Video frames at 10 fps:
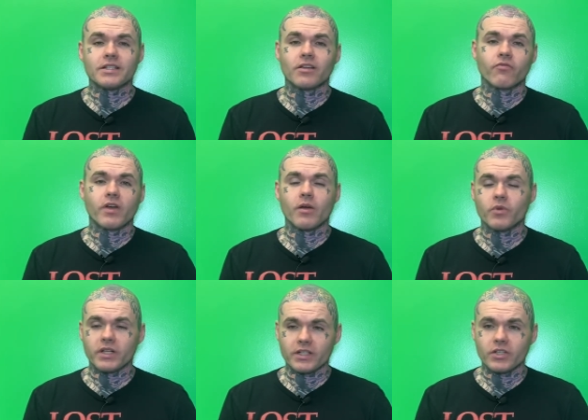I'll find
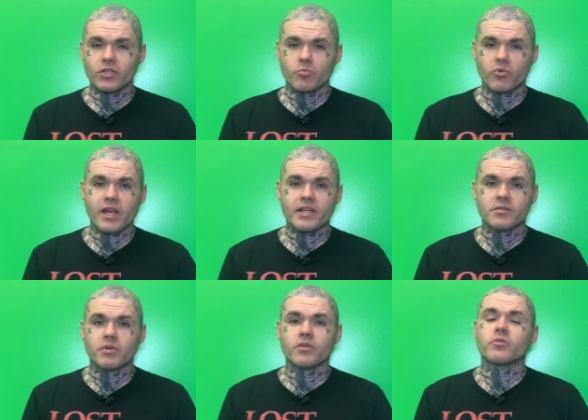one at a good price,
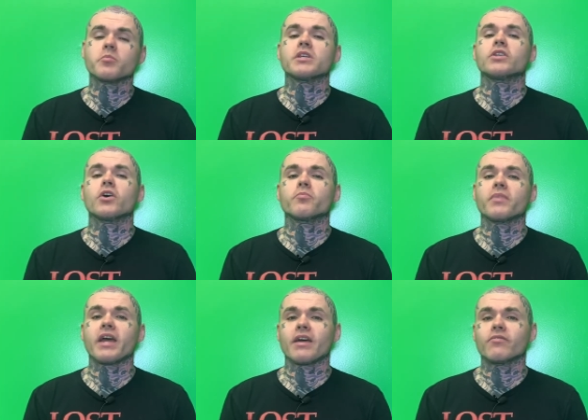but it would be dope
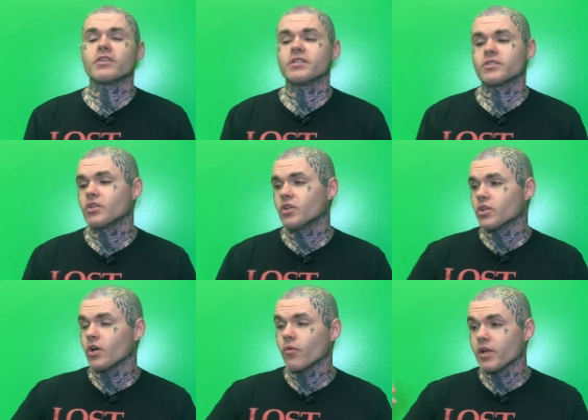to have this
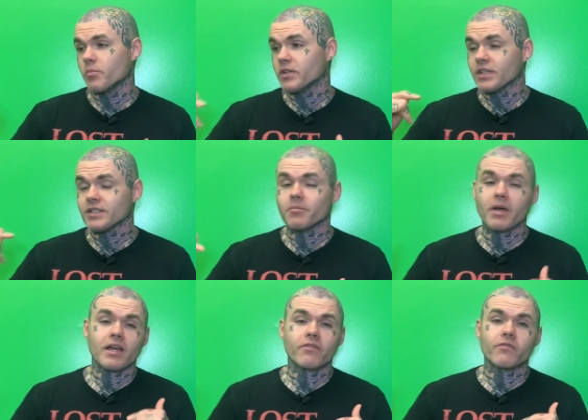going up against
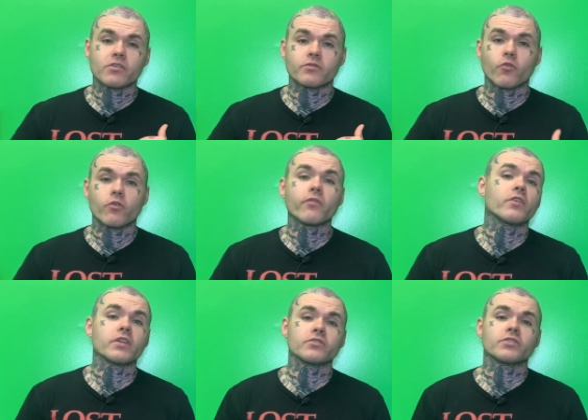my first four
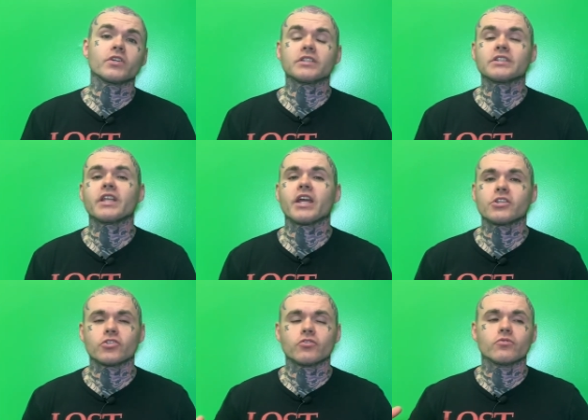figures Guts
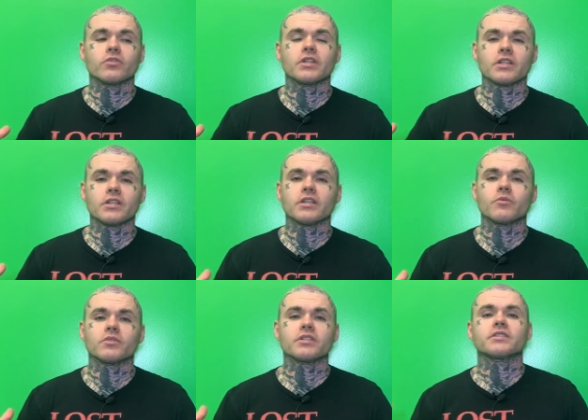statue, and it
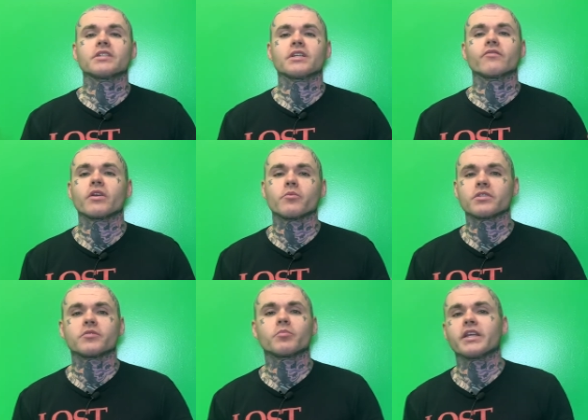would look sick if they were
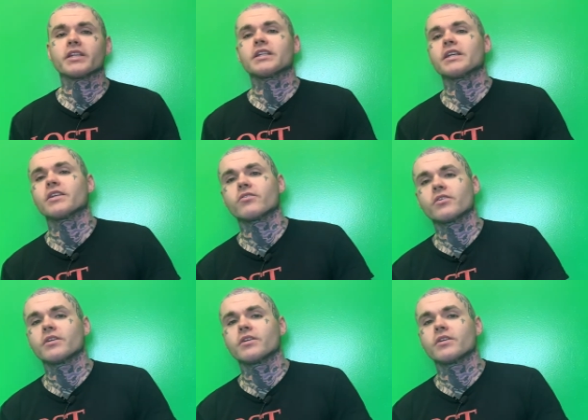displayed together.